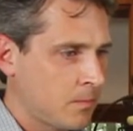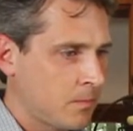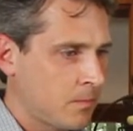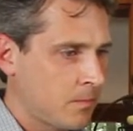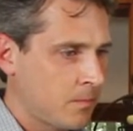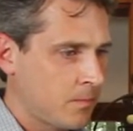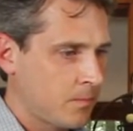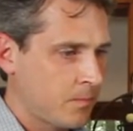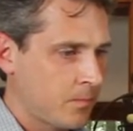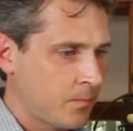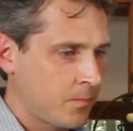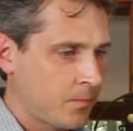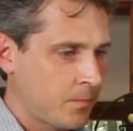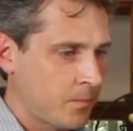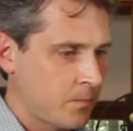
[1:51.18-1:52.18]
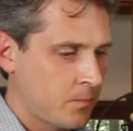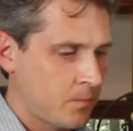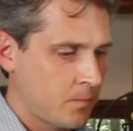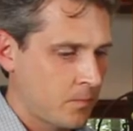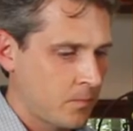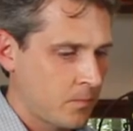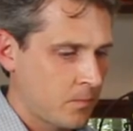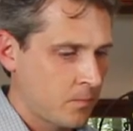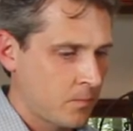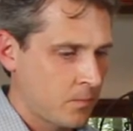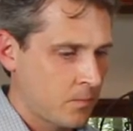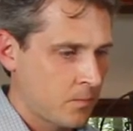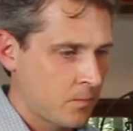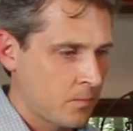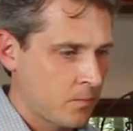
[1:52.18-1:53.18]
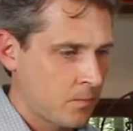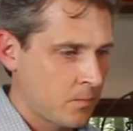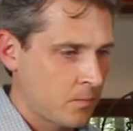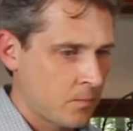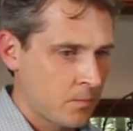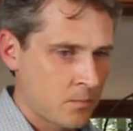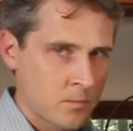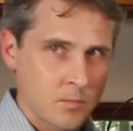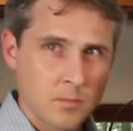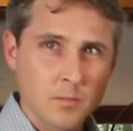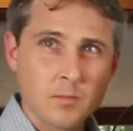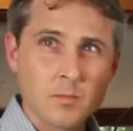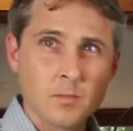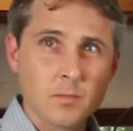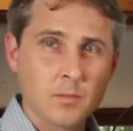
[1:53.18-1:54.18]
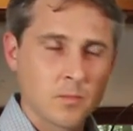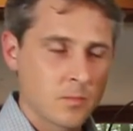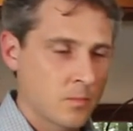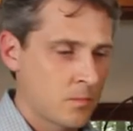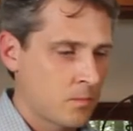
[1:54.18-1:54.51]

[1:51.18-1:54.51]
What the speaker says: The person shown says nothing.